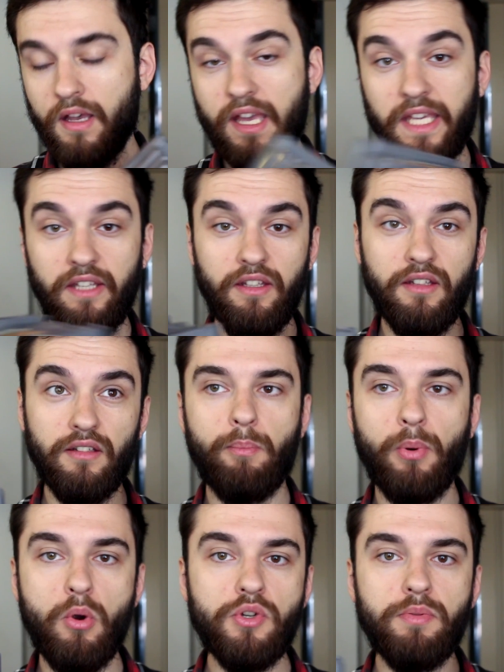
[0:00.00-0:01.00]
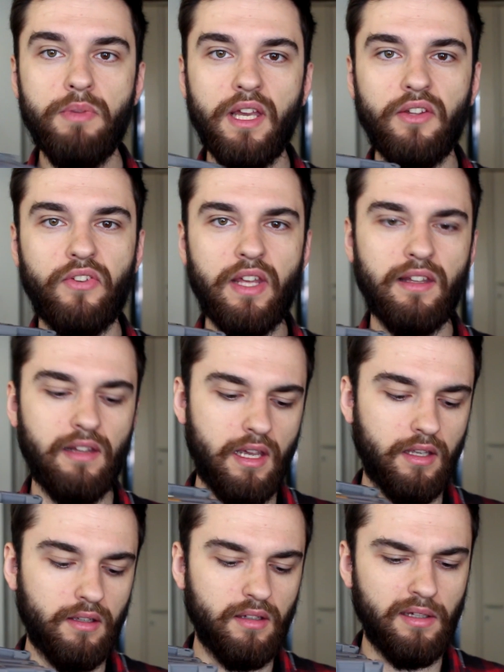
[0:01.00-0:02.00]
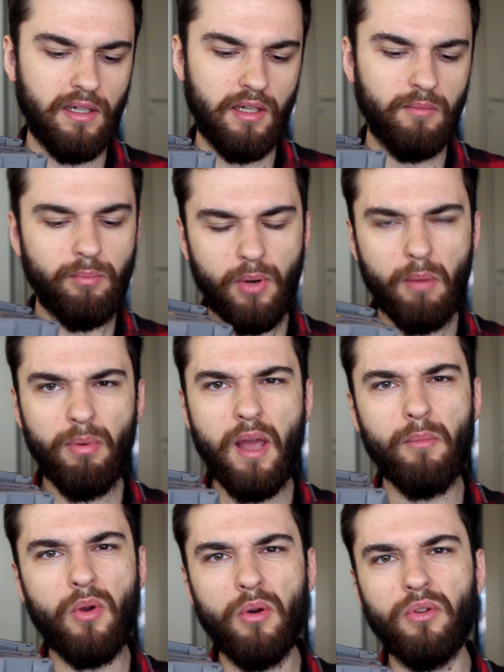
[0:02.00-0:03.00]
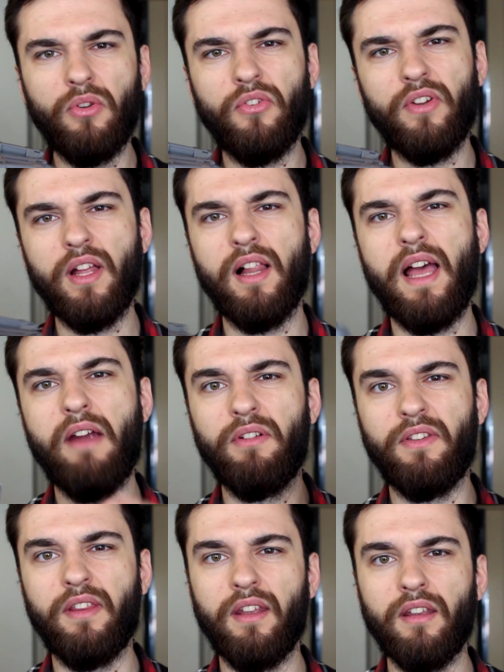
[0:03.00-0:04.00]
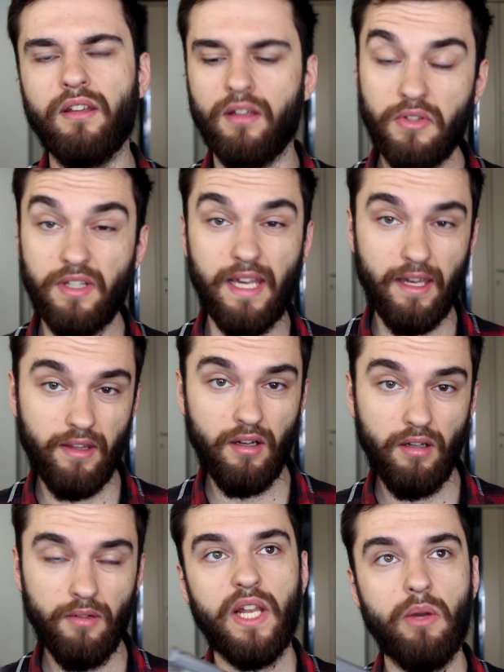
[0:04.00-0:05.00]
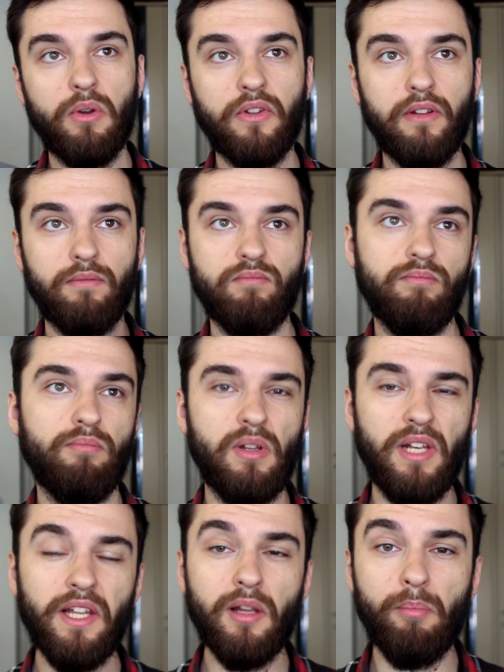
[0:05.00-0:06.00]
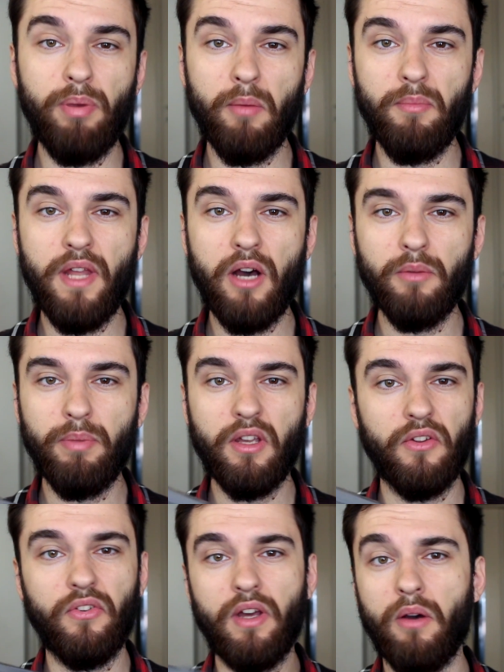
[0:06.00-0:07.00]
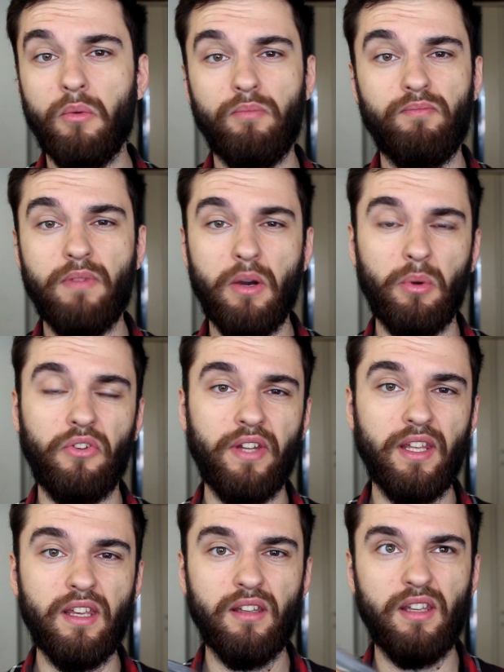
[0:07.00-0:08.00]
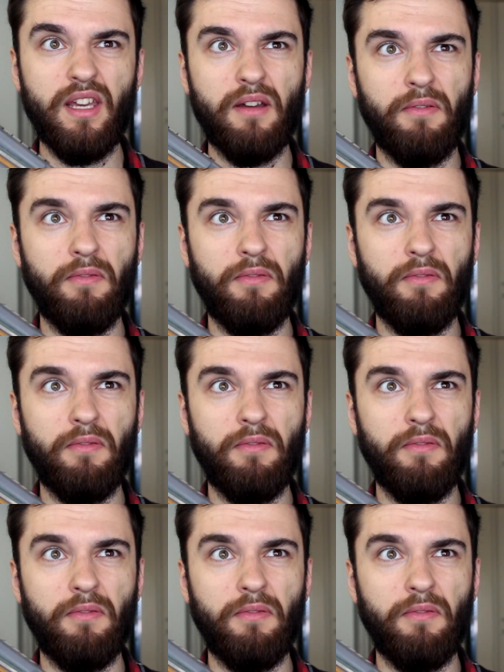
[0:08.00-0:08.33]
He approached me and said like, probably I'm going to sell everything together. And I was a little bummed out because I was thinking, yeah,